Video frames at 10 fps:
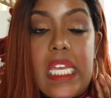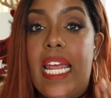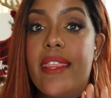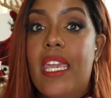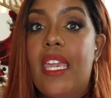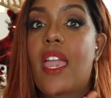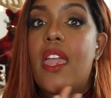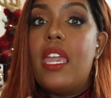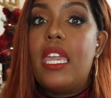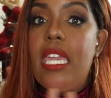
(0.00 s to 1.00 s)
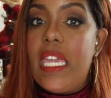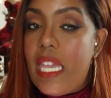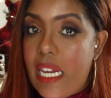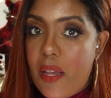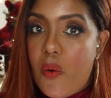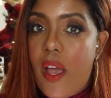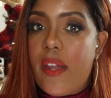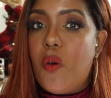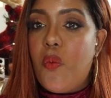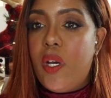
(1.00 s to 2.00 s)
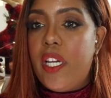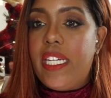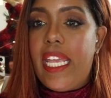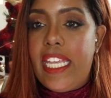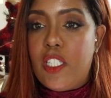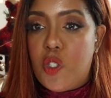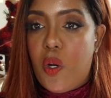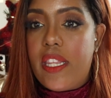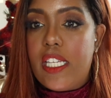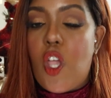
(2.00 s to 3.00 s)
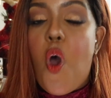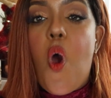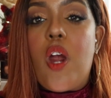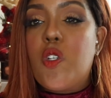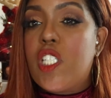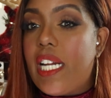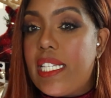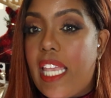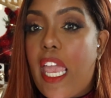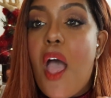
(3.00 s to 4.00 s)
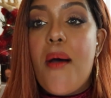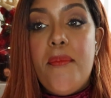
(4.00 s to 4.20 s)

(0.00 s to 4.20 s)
And I think anyone would enjoy this or should I say